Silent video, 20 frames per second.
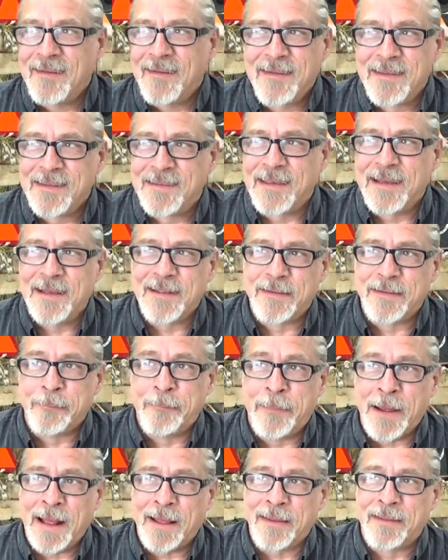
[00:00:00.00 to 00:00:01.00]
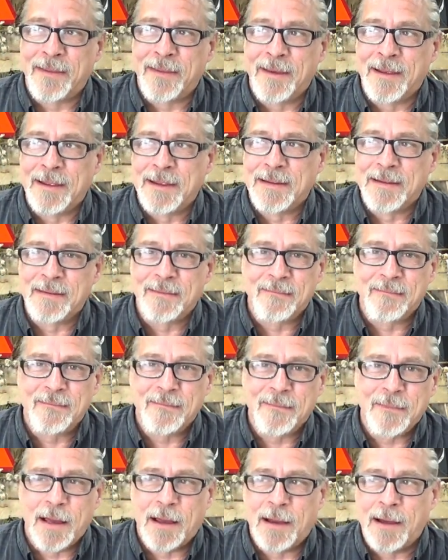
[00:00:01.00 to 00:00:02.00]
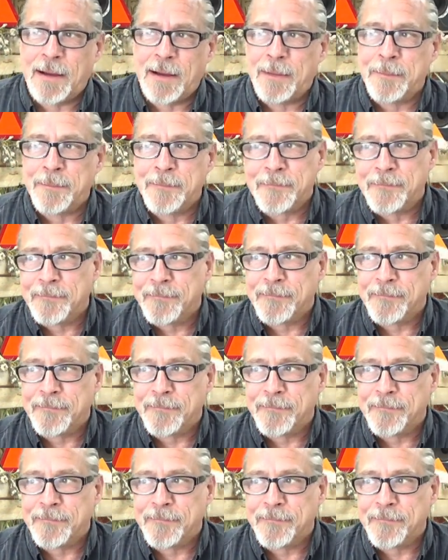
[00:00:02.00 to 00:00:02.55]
not saying it's a bad thing. Um,